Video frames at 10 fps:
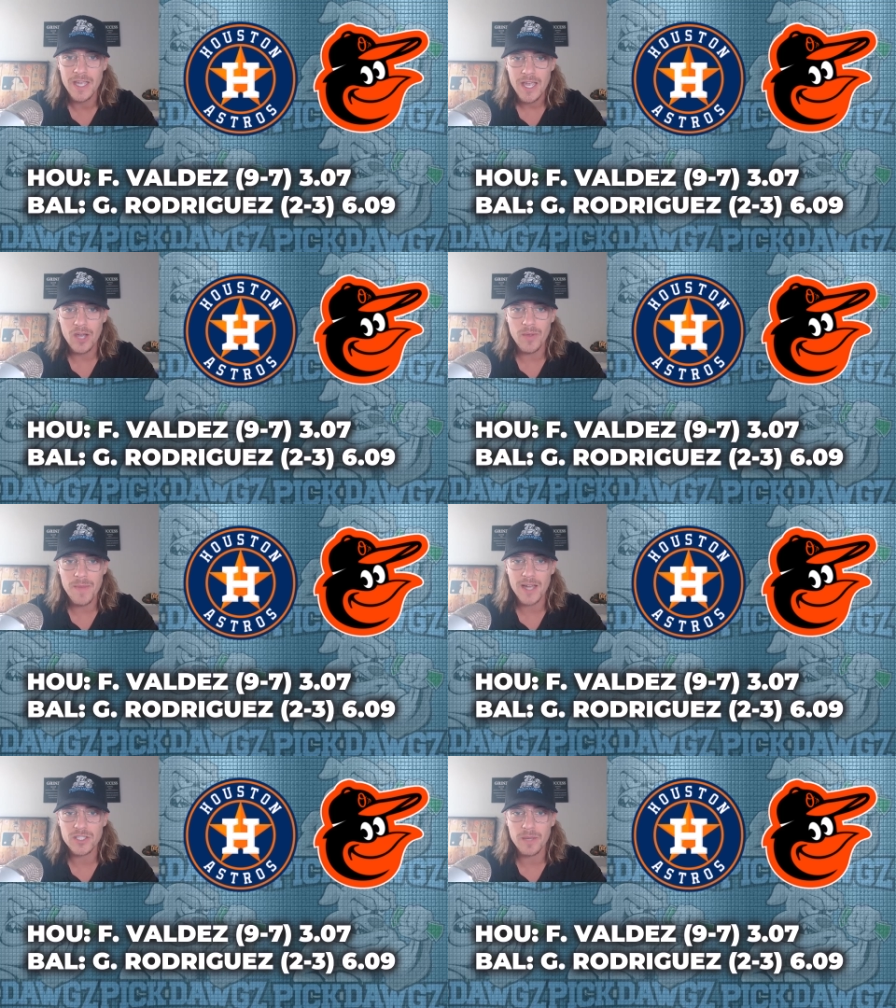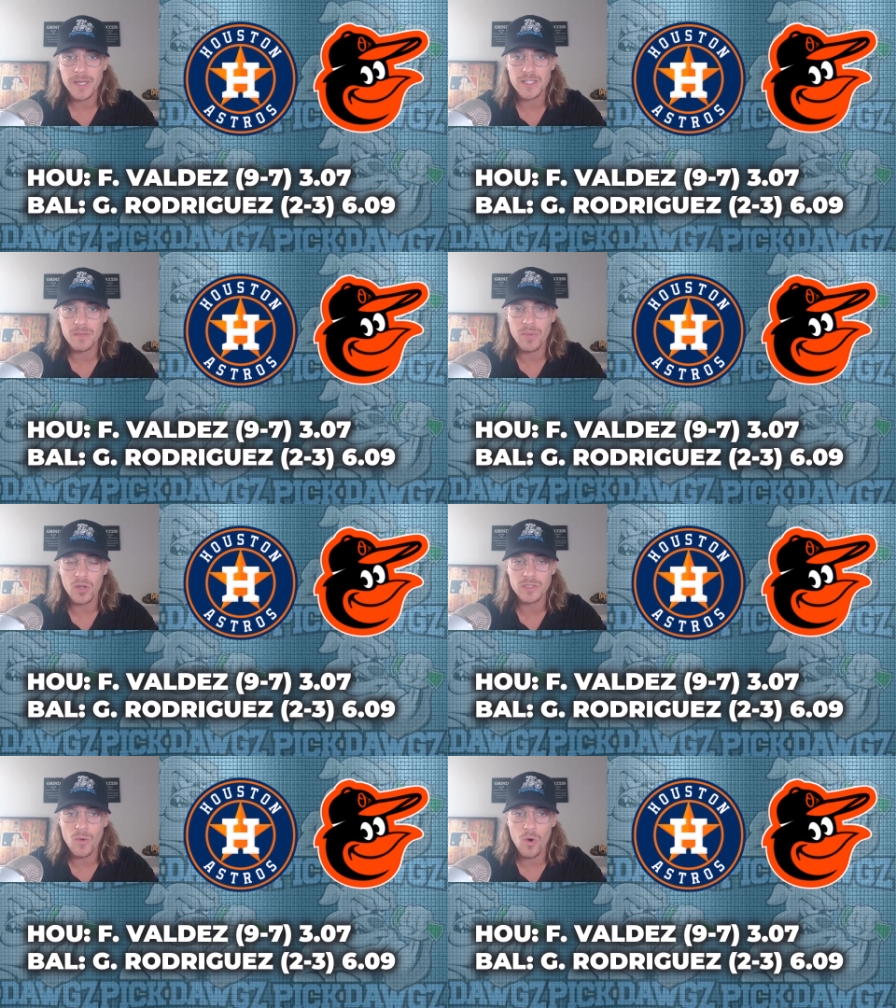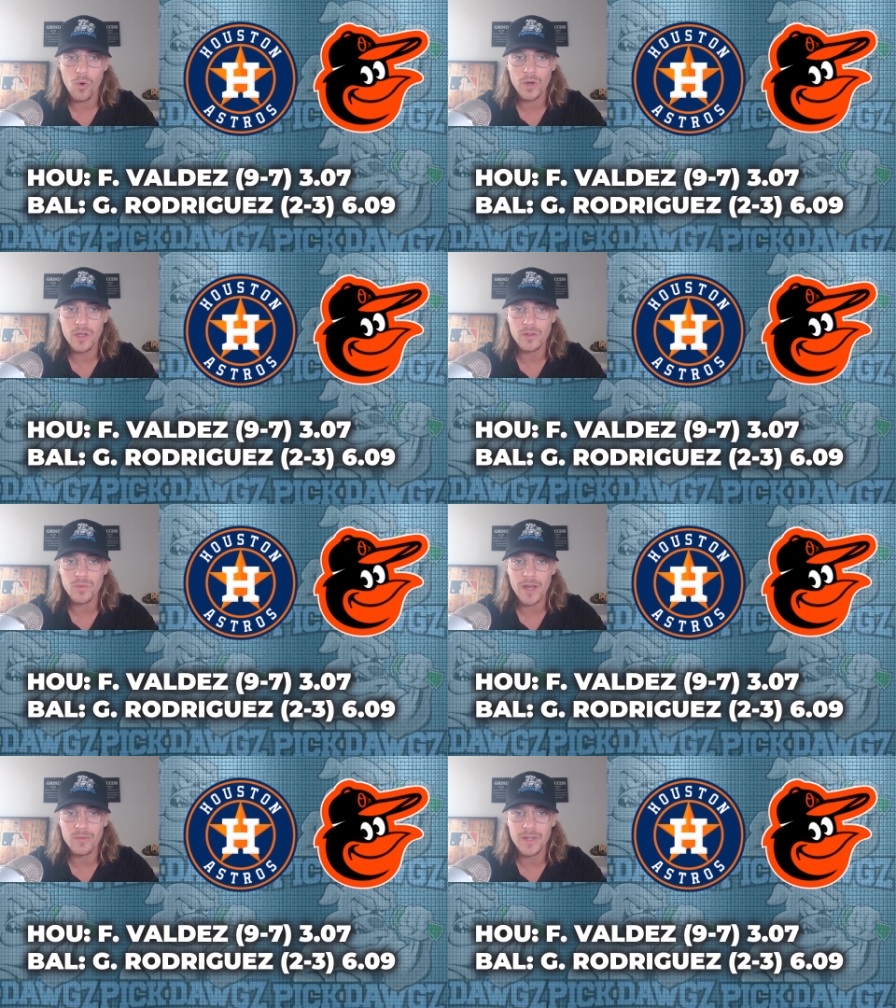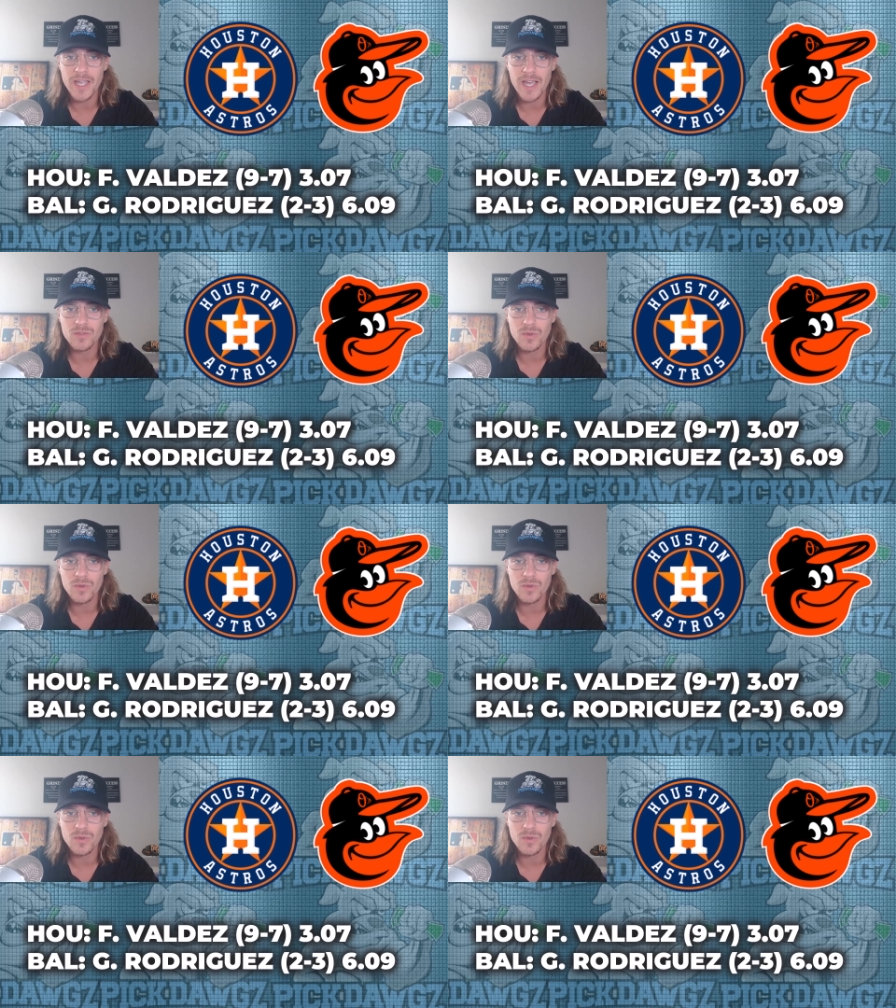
He'll be matched up against the Baltimore Orioles, Rodriguez,